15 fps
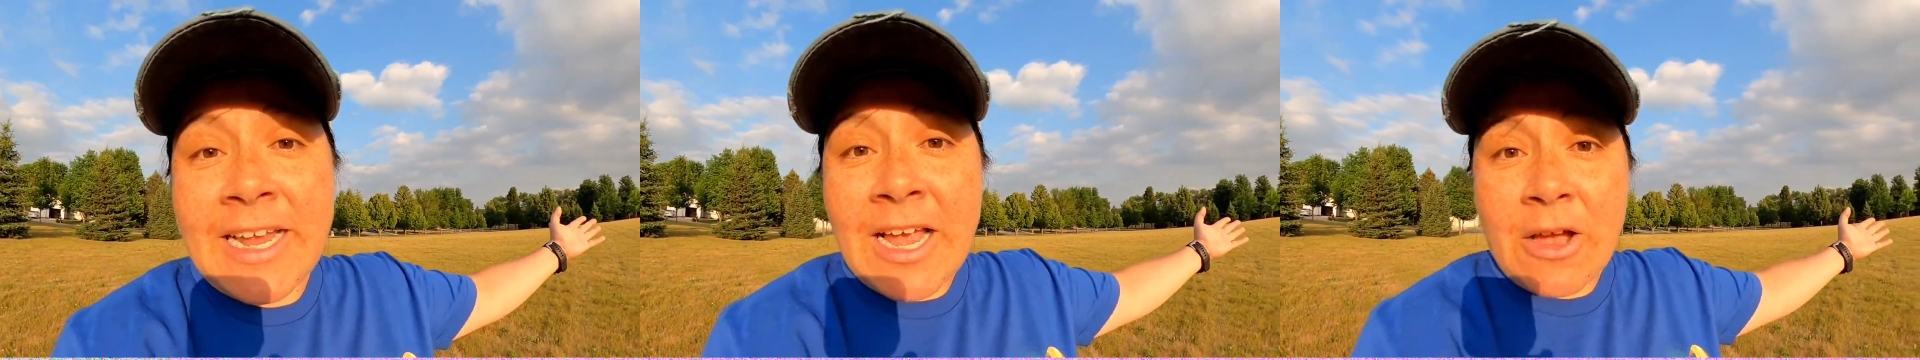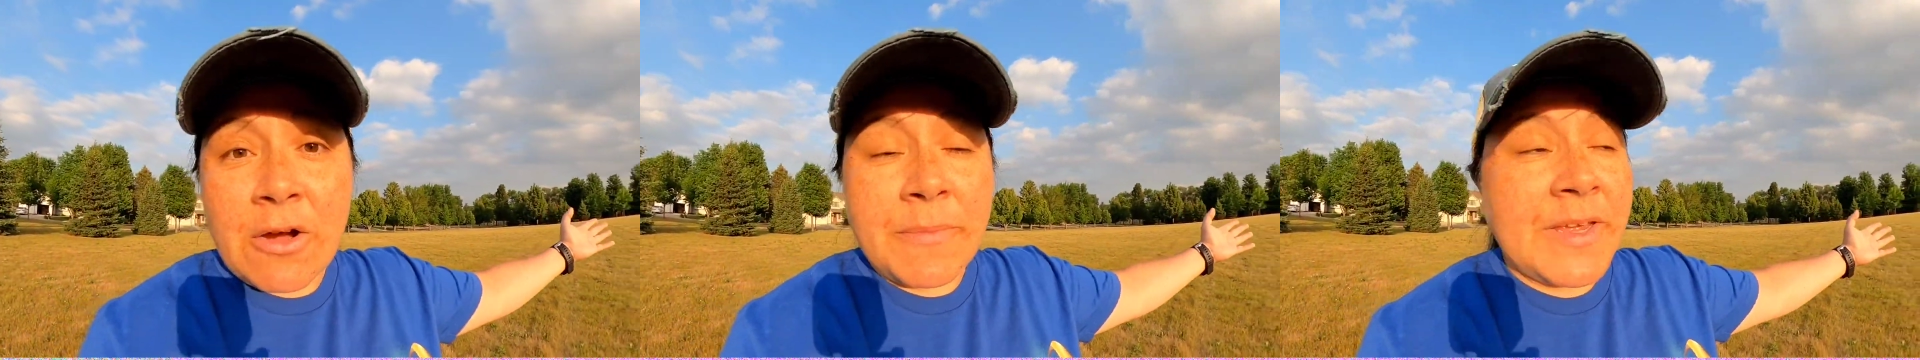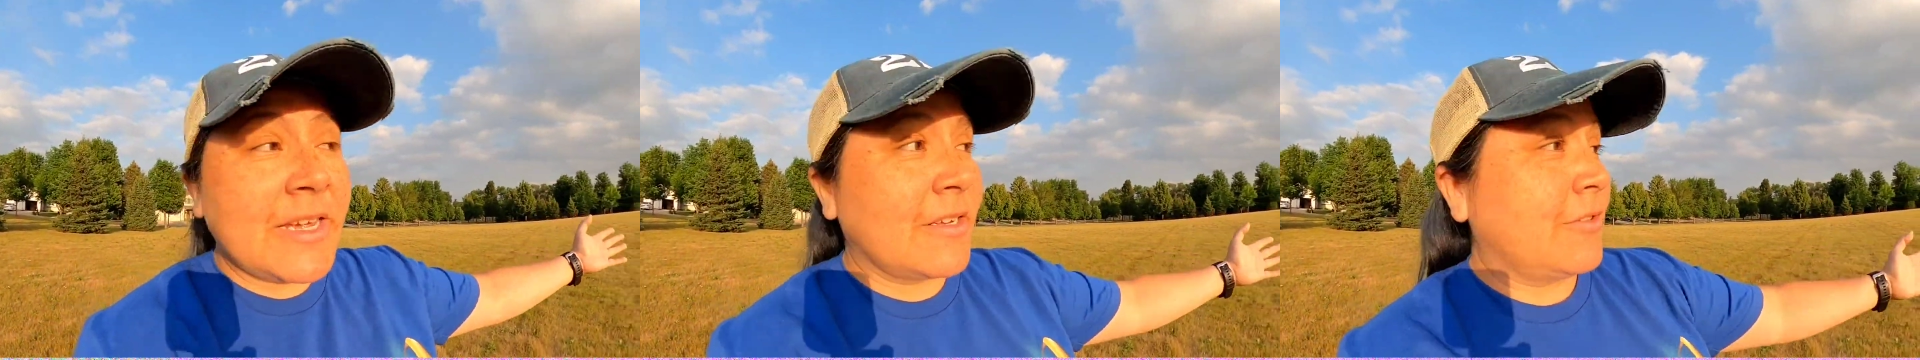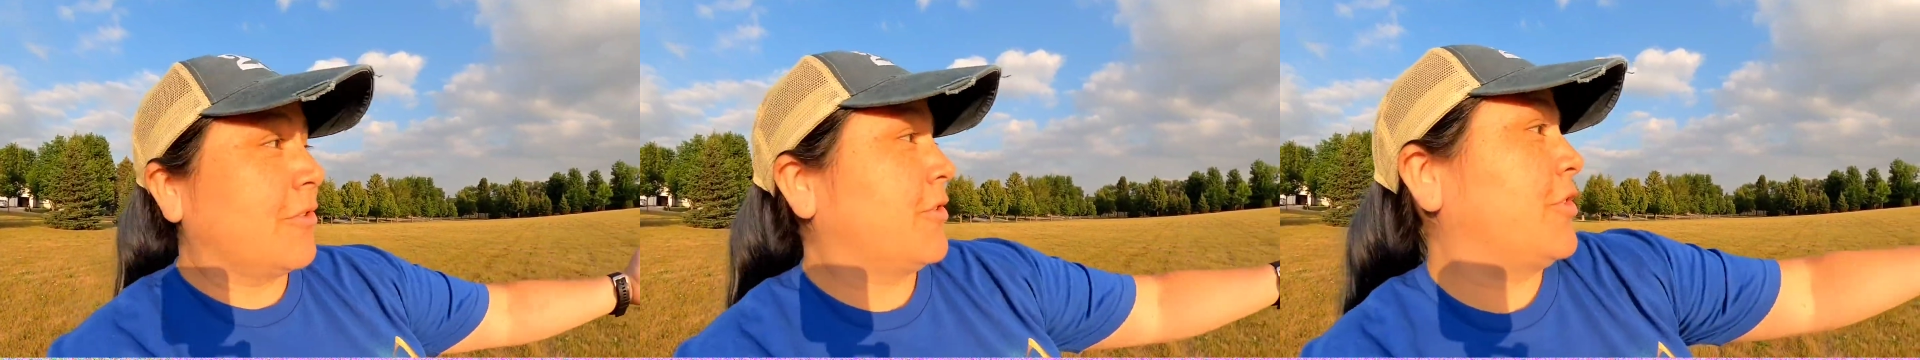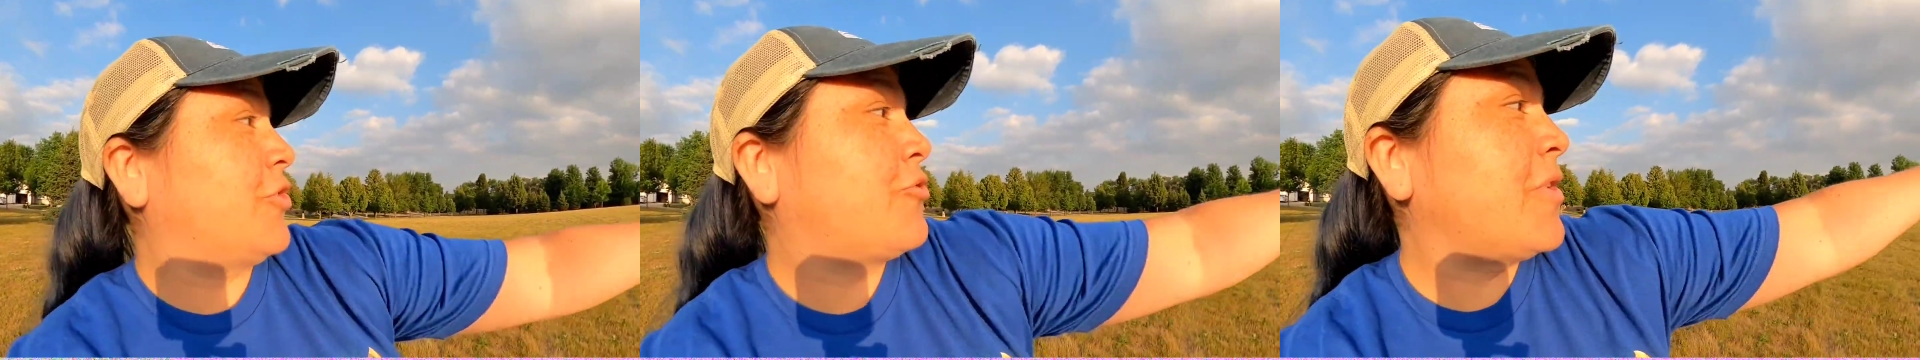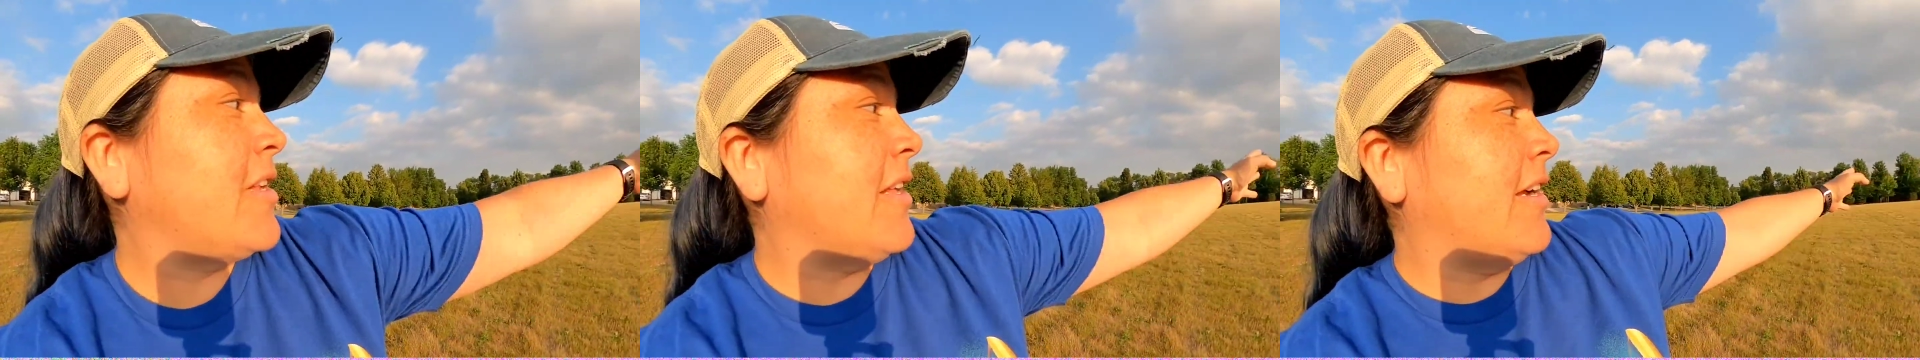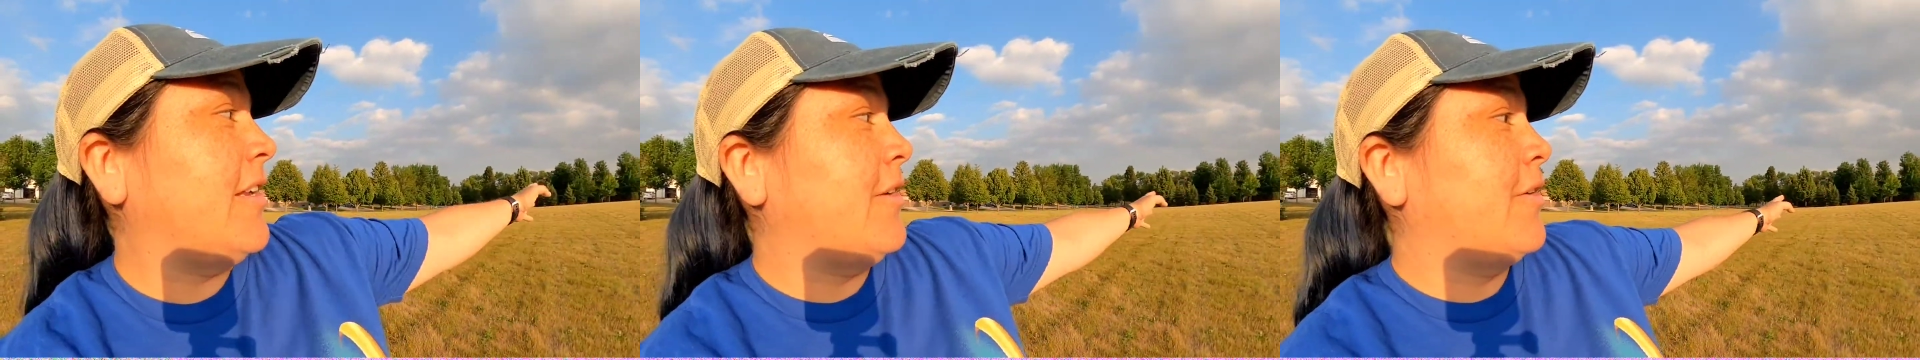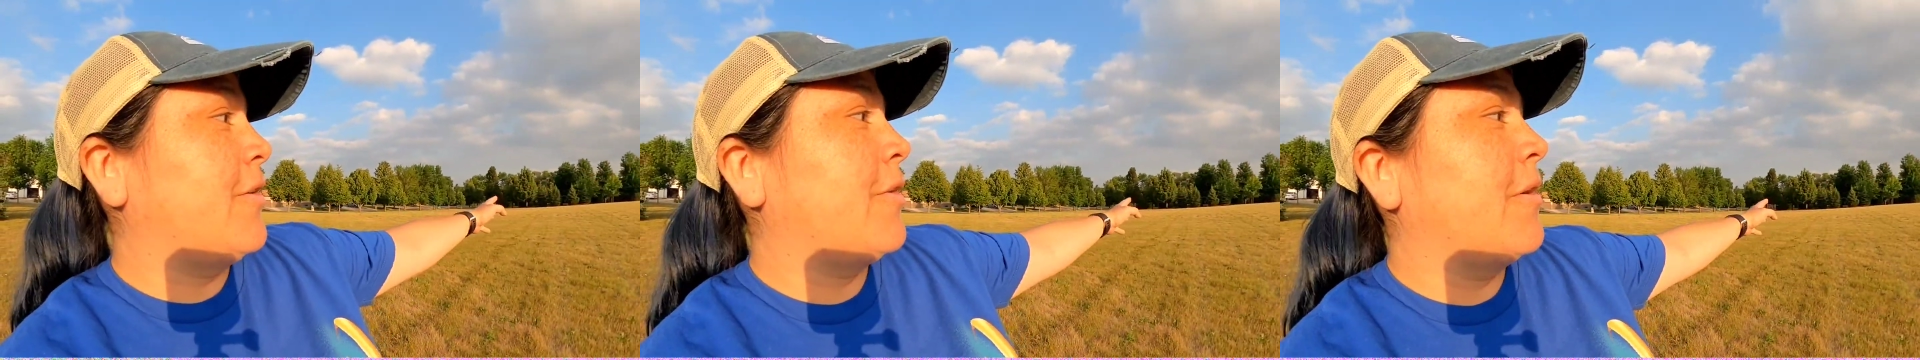now because there's a tree line
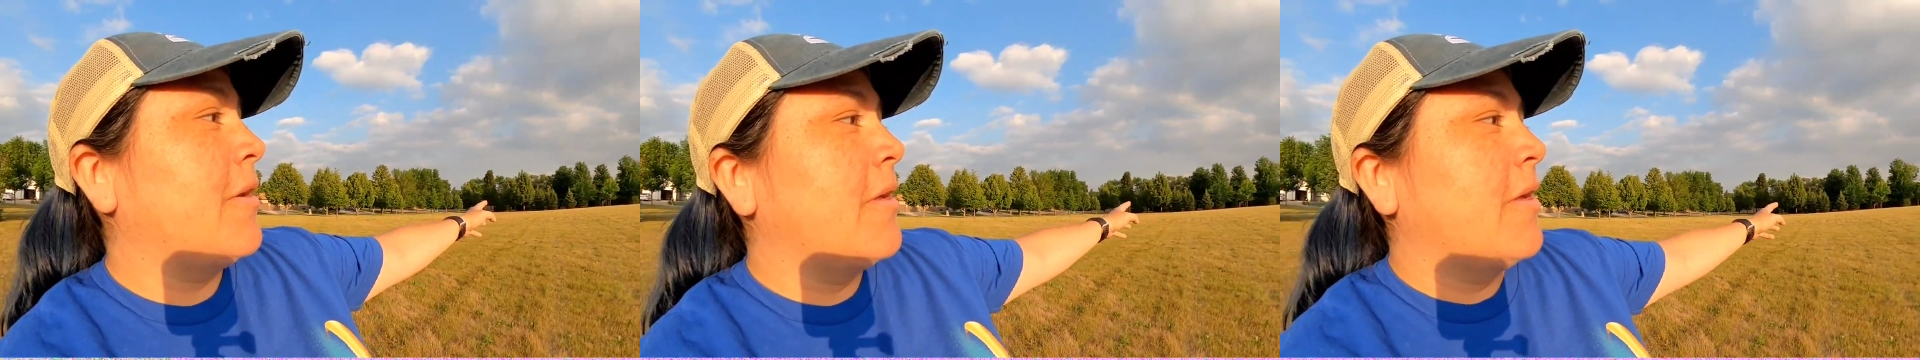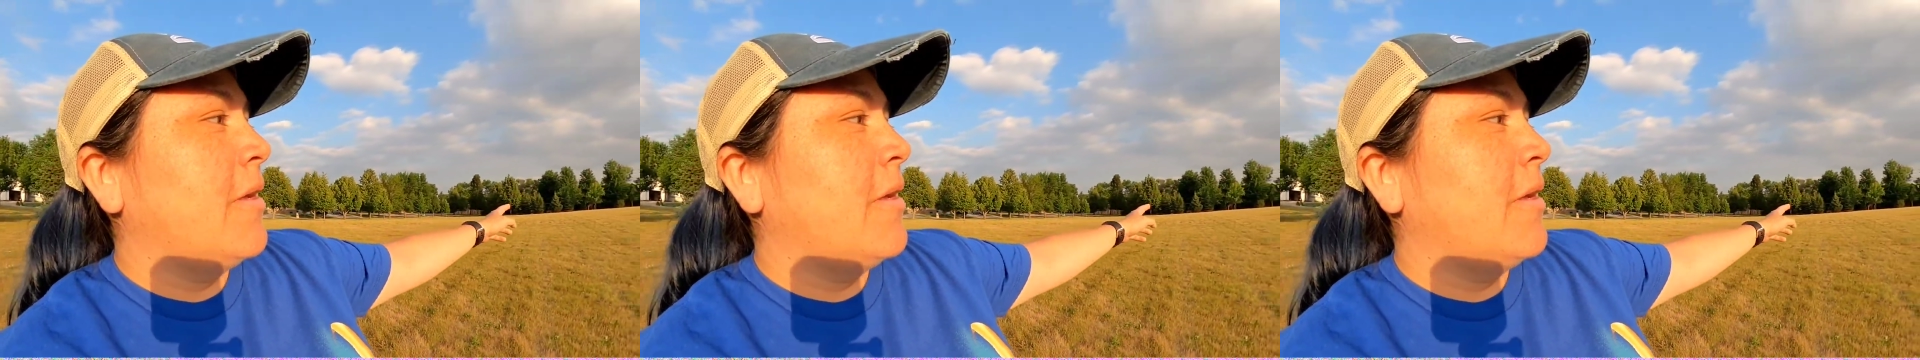here,